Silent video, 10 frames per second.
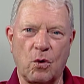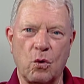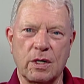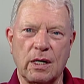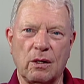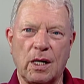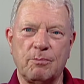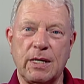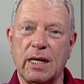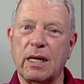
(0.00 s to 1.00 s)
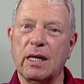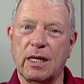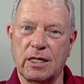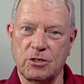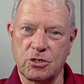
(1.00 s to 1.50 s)
Oakdale Update
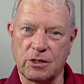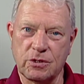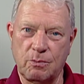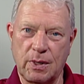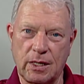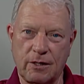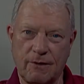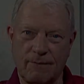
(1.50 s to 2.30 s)
in just a minute.